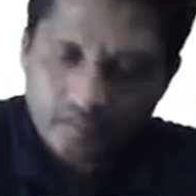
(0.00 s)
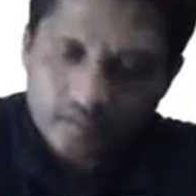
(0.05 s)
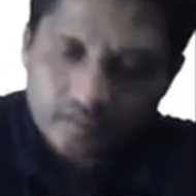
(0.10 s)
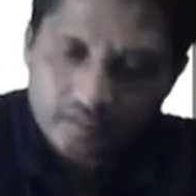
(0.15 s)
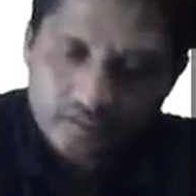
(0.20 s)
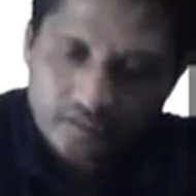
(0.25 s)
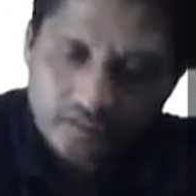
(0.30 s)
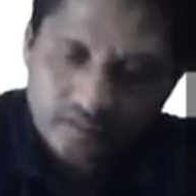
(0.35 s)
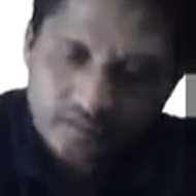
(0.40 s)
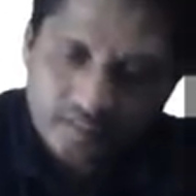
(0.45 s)

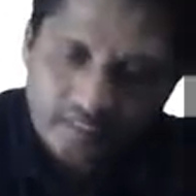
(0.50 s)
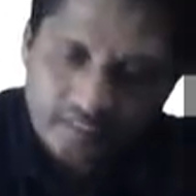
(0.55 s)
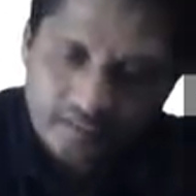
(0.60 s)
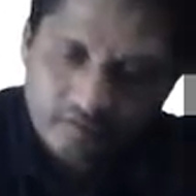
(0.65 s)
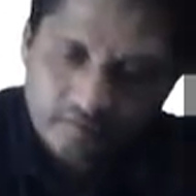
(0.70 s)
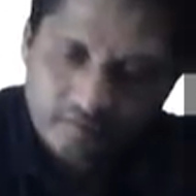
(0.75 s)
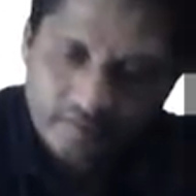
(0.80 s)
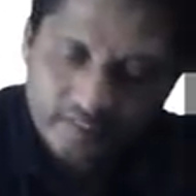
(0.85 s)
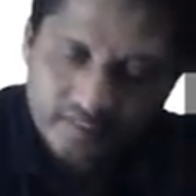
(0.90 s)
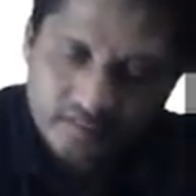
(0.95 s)
This is sine
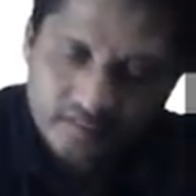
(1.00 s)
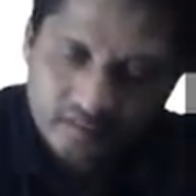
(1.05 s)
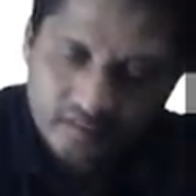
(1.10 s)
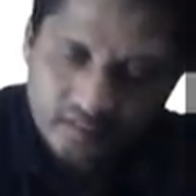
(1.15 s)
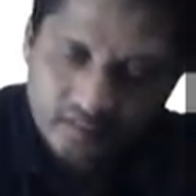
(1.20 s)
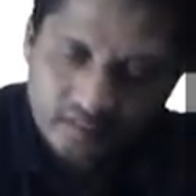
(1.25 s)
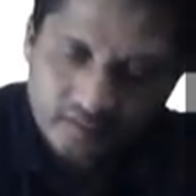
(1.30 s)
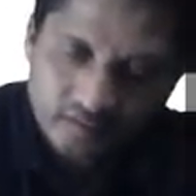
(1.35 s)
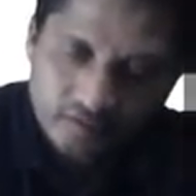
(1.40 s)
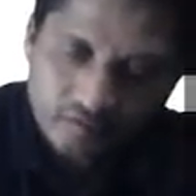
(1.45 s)
2x,
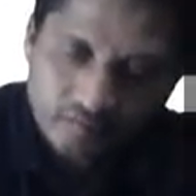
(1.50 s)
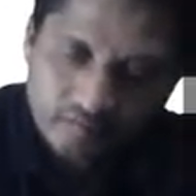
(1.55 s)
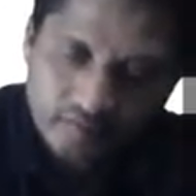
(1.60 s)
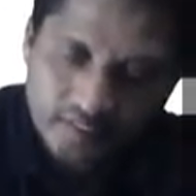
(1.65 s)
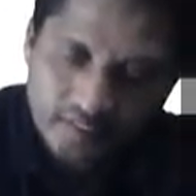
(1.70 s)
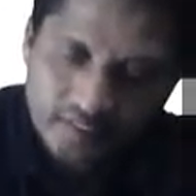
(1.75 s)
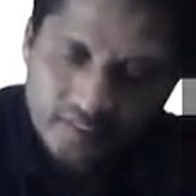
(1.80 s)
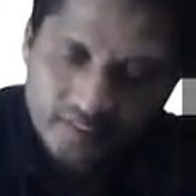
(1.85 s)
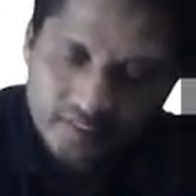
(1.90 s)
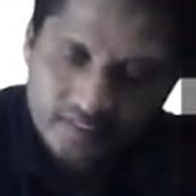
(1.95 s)

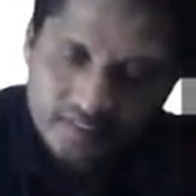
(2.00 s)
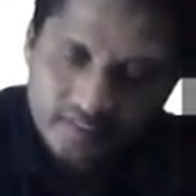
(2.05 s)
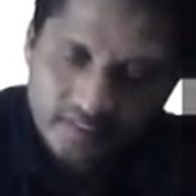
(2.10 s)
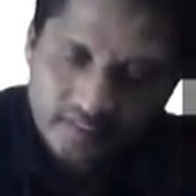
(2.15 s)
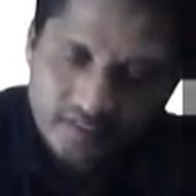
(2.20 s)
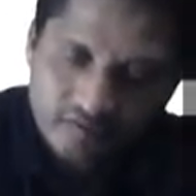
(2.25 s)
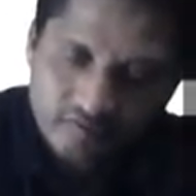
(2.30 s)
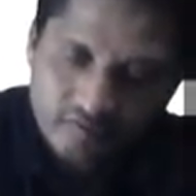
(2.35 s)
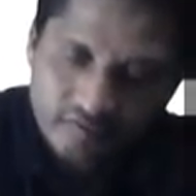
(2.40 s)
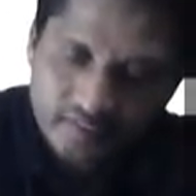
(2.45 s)
numerator is
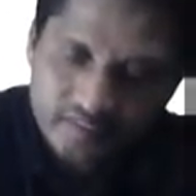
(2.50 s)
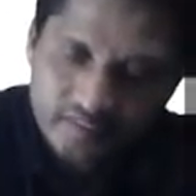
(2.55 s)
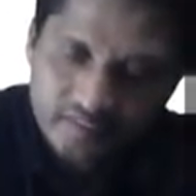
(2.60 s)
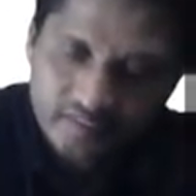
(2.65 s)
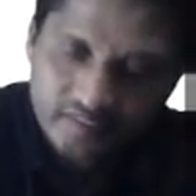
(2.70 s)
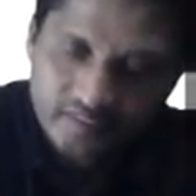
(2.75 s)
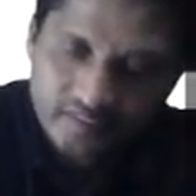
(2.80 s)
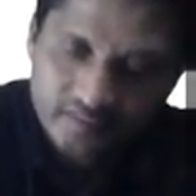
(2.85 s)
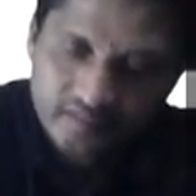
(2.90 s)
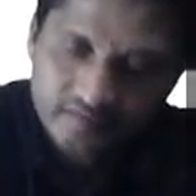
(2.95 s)
sine 2x
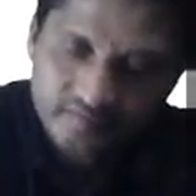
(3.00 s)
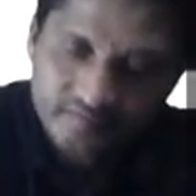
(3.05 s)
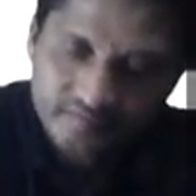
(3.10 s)
dx.